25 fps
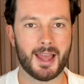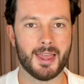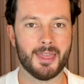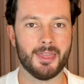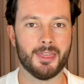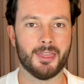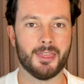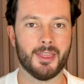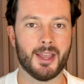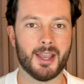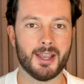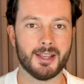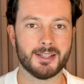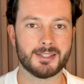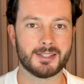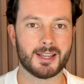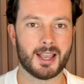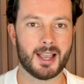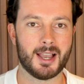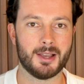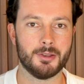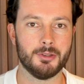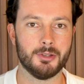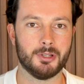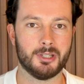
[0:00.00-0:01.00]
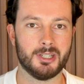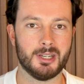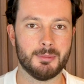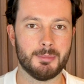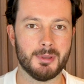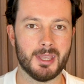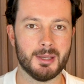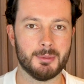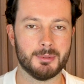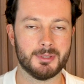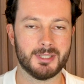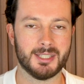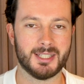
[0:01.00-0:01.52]
And that's how you're going to
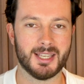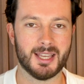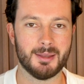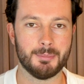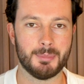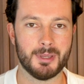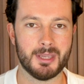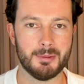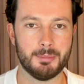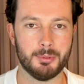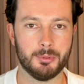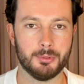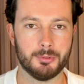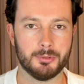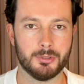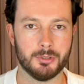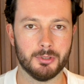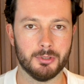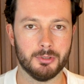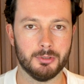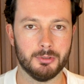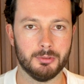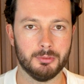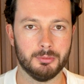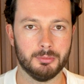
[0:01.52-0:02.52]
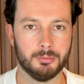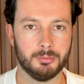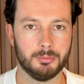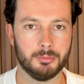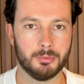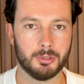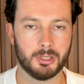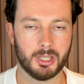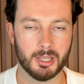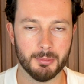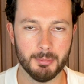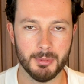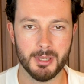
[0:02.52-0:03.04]
be able to get people to
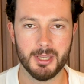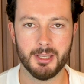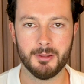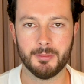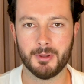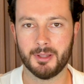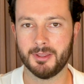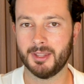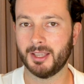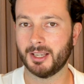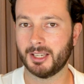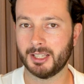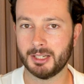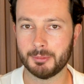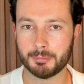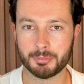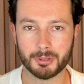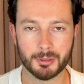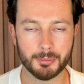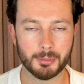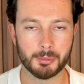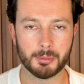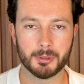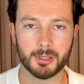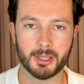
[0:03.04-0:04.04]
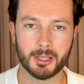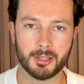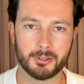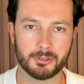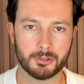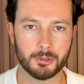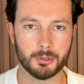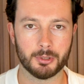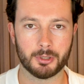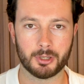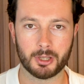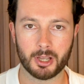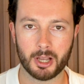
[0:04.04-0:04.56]
commit, and they're going to probably ask
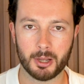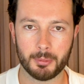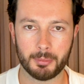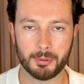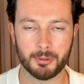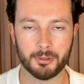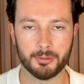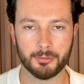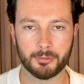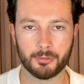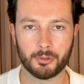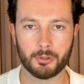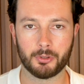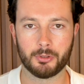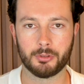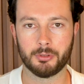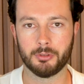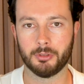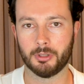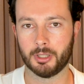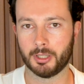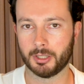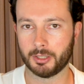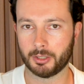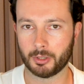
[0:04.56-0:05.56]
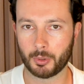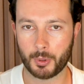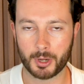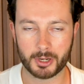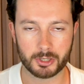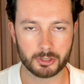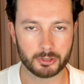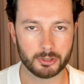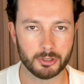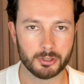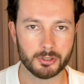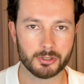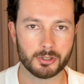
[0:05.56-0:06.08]
you a couple of like
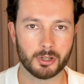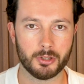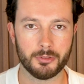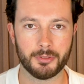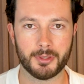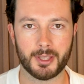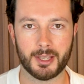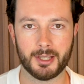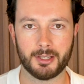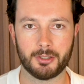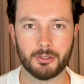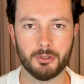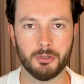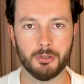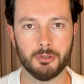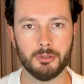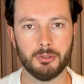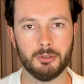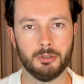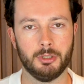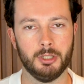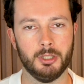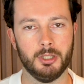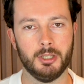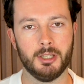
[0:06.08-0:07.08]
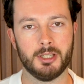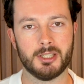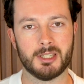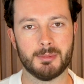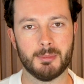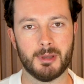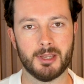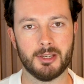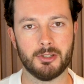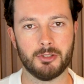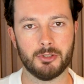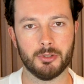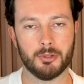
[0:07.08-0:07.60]
questions on that call to
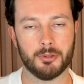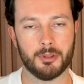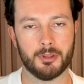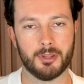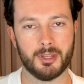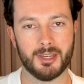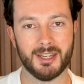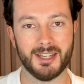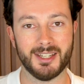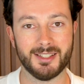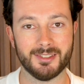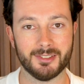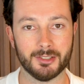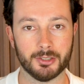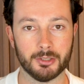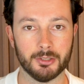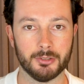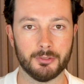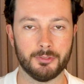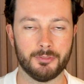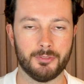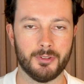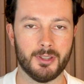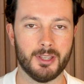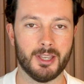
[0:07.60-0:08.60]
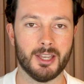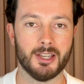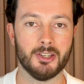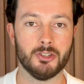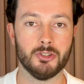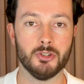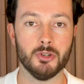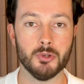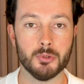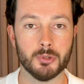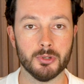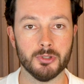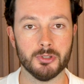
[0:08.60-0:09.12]
make sure that it is a good fit, and
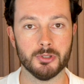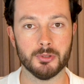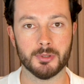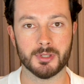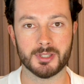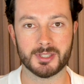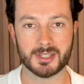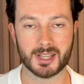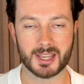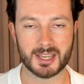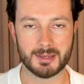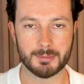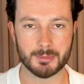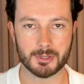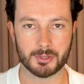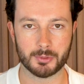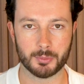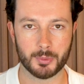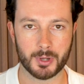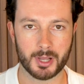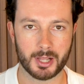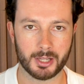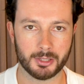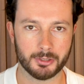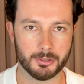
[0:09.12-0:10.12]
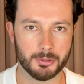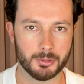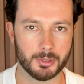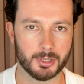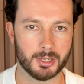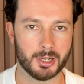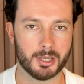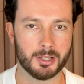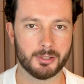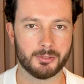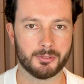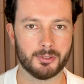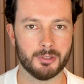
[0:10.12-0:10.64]
you can do the same as well. You can
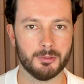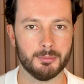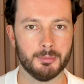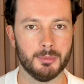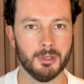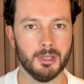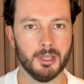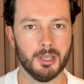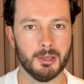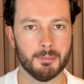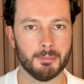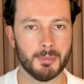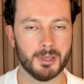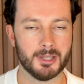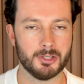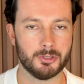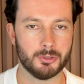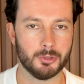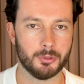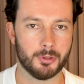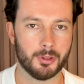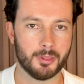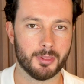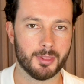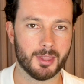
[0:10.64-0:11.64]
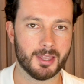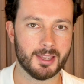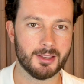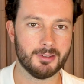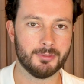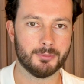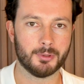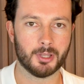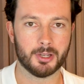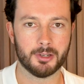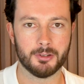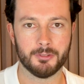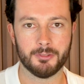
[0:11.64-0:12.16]
ask them, make sure that they
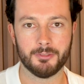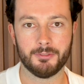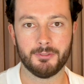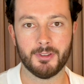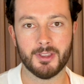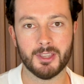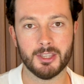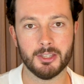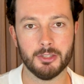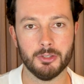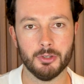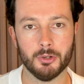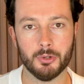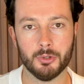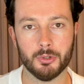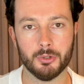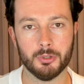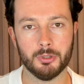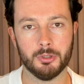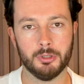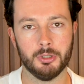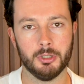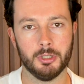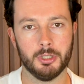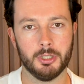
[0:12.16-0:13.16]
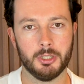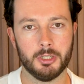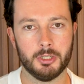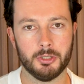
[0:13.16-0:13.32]
kind of fit your